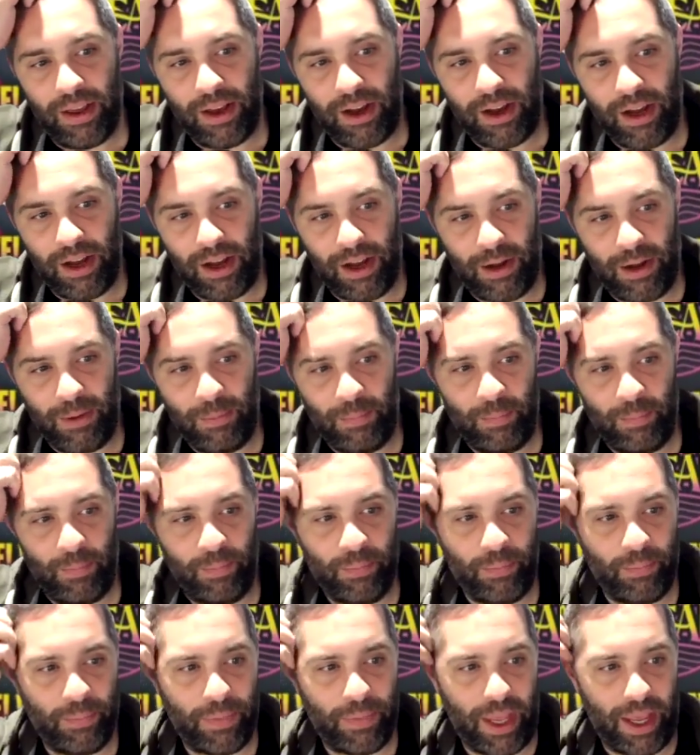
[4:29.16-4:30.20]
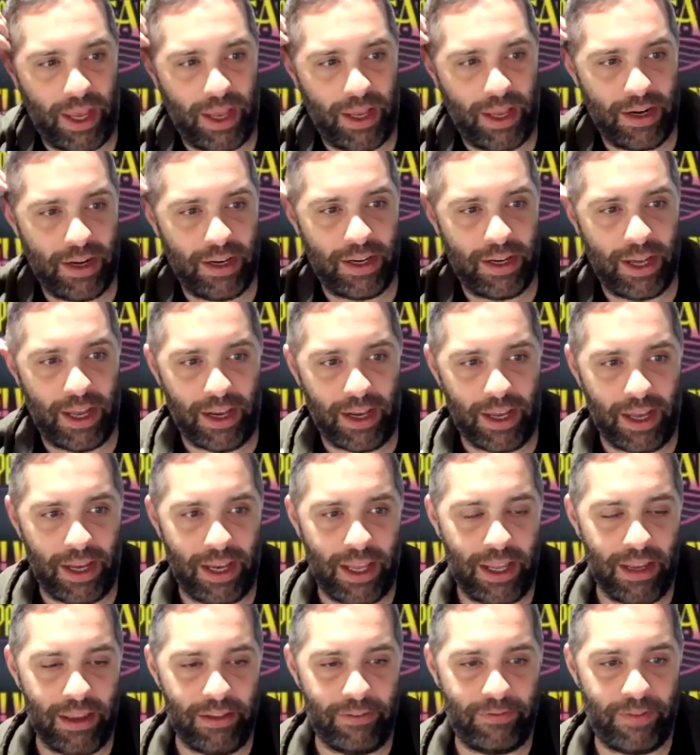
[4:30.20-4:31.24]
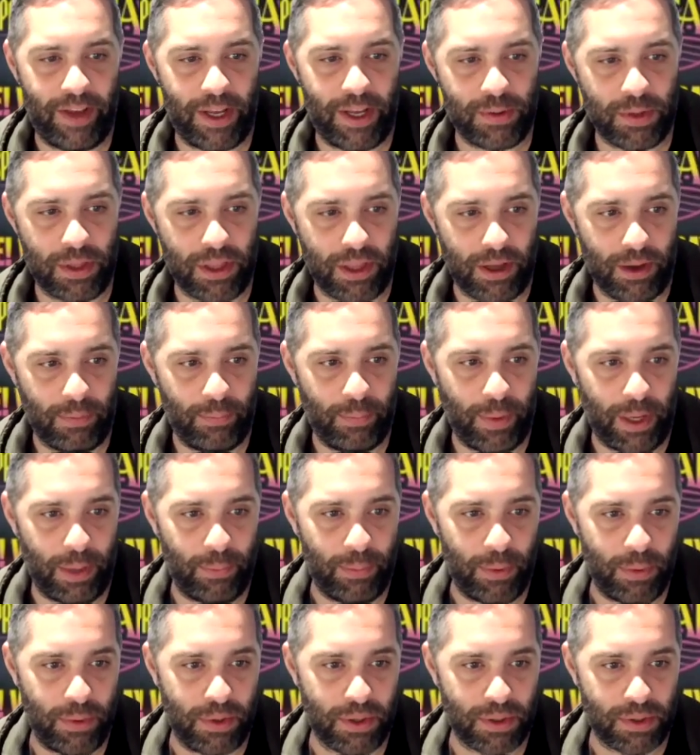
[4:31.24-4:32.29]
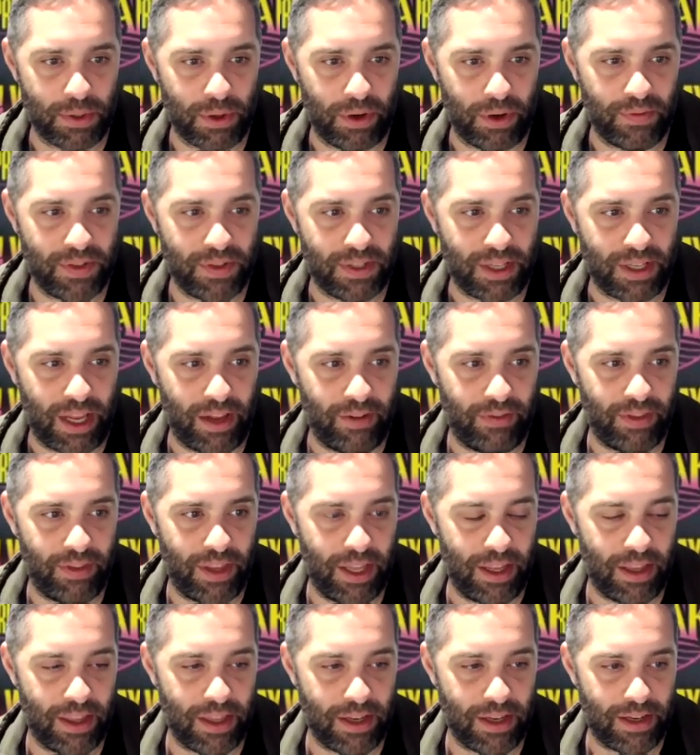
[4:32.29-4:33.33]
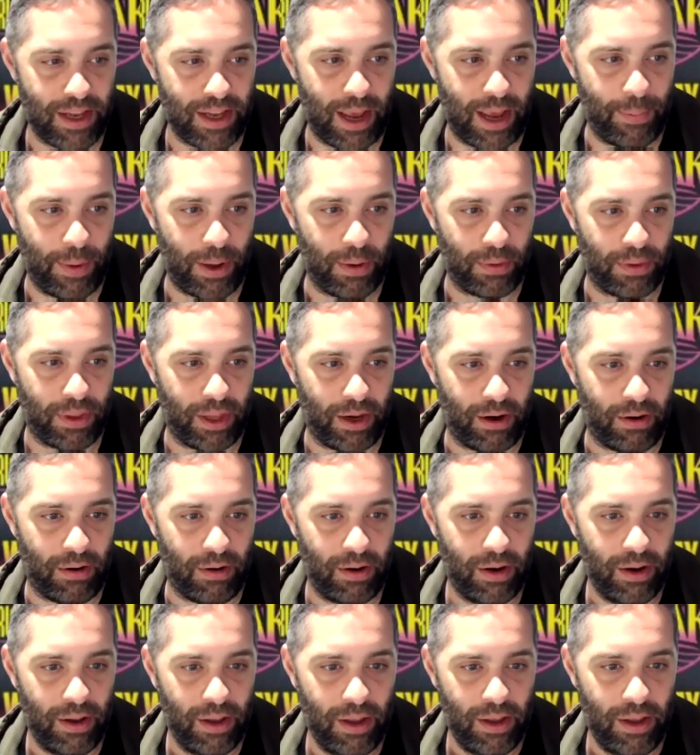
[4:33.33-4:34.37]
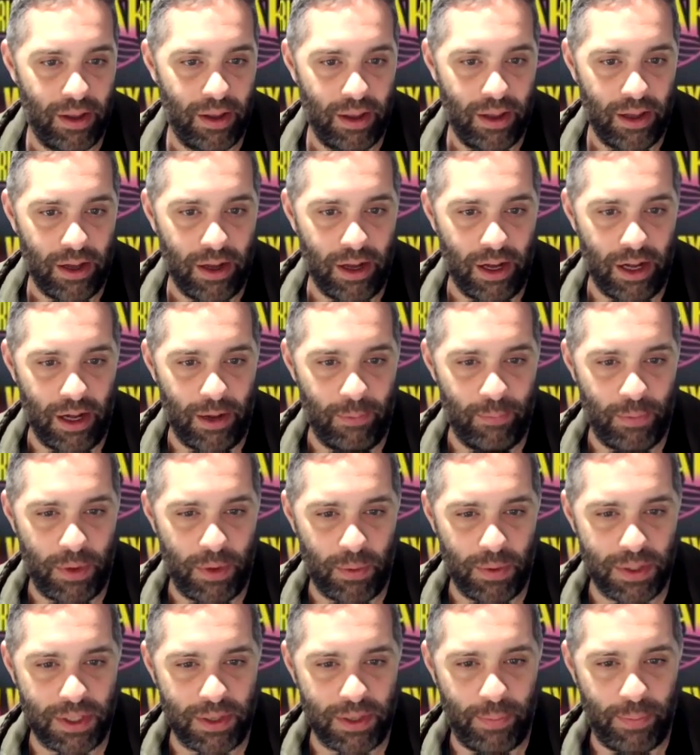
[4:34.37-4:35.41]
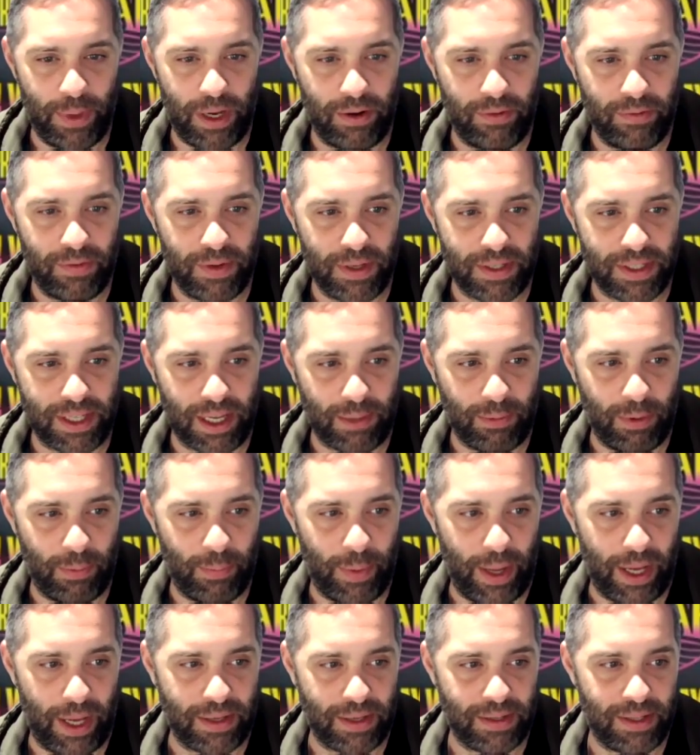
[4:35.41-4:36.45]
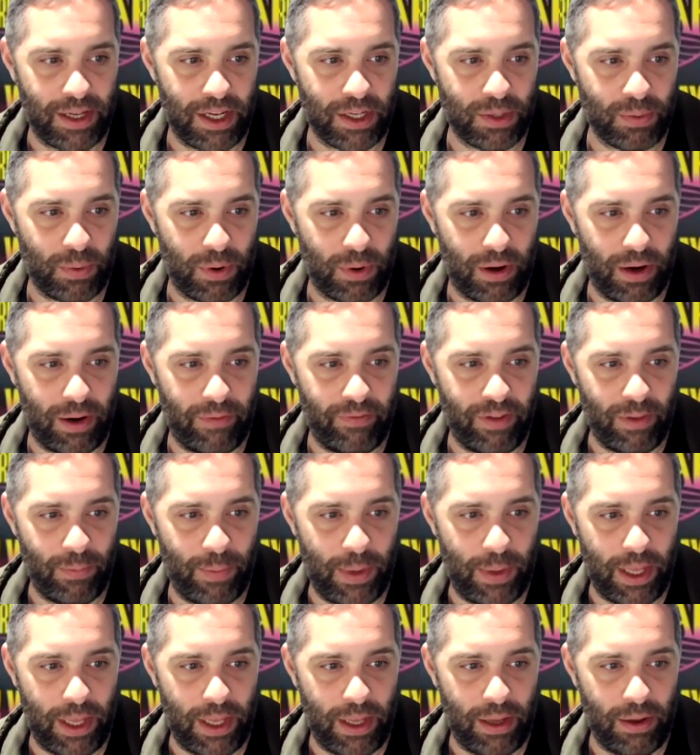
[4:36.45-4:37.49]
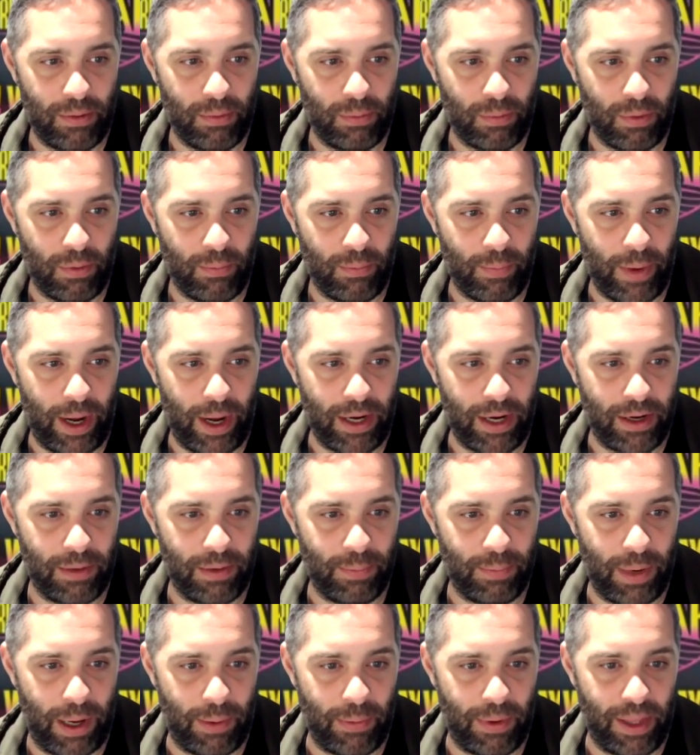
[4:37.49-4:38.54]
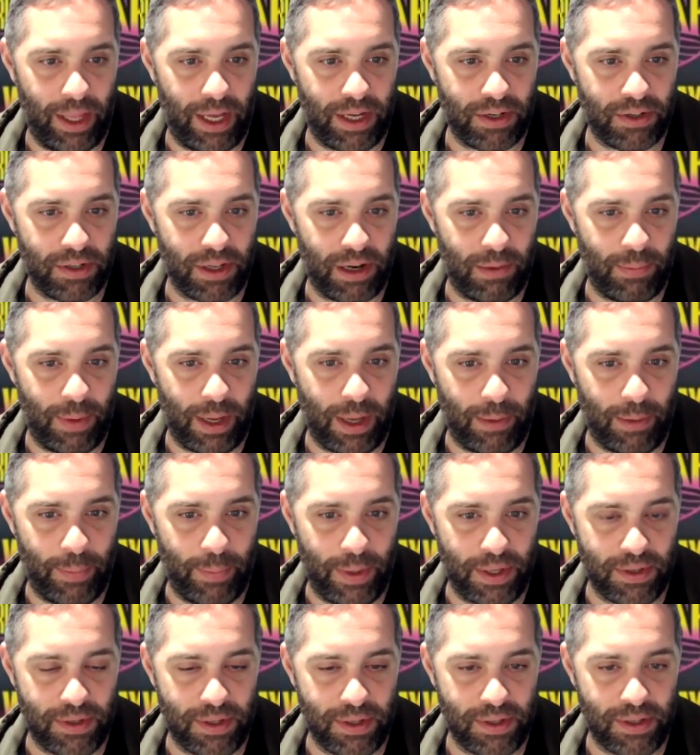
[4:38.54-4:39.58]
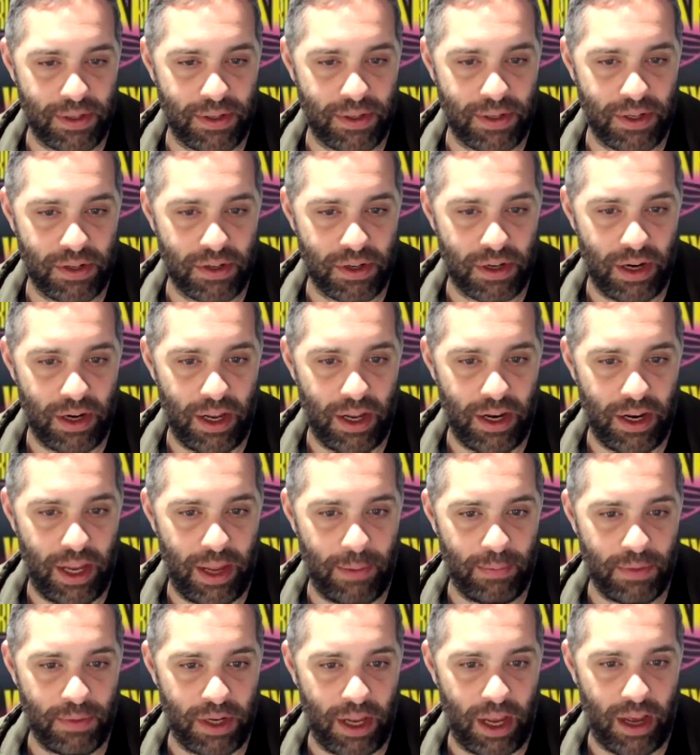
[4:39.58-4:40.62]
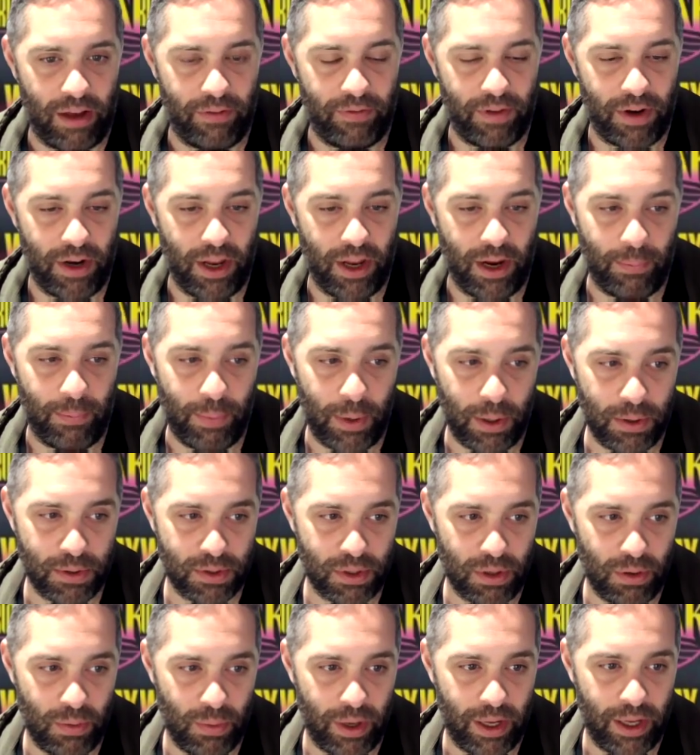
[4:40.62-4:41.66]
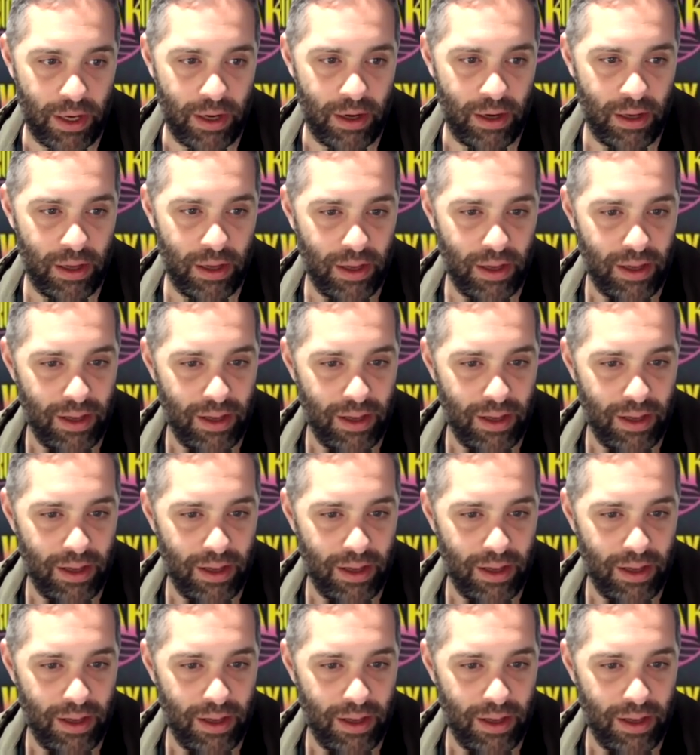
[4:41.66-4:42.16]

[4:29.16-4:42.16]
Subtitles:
And he kind of got hit in the face with a big boot to sort of save the tap out there. There was a bit of a segment backstage where MVP reminded Bobby Lashley to make a business decision on MJF and not a personal one.